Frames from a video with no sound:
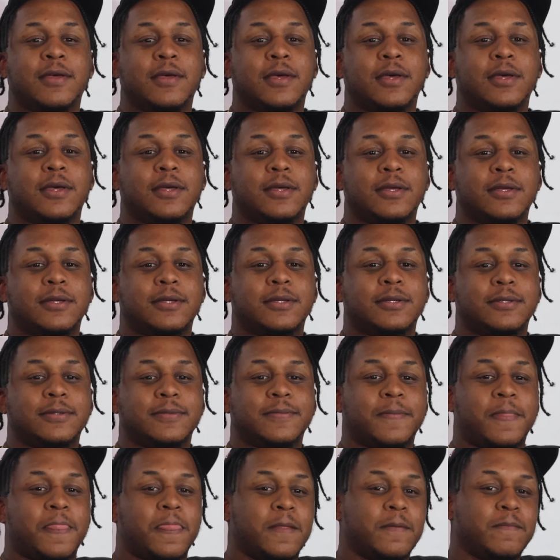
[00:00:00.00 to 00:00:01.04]
some shit and
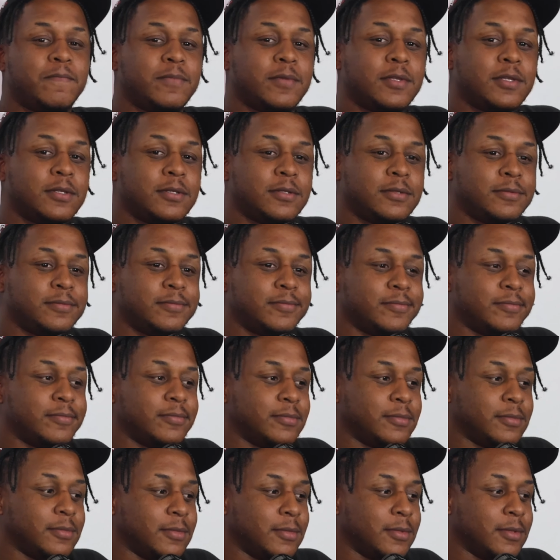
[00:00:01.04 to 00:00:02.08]
say "Be safe, get home,
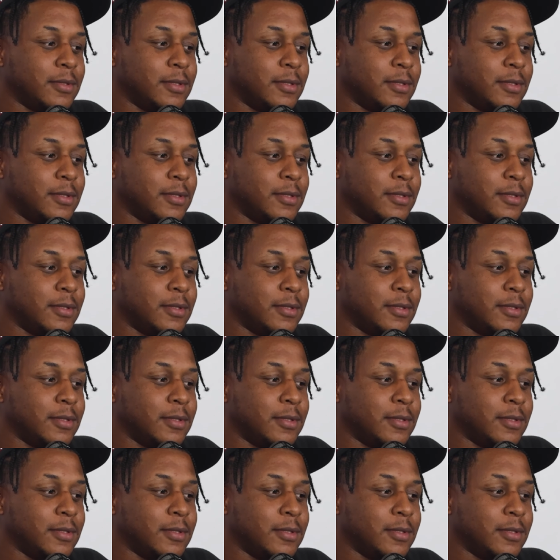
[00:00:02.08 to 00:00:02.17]
y'all."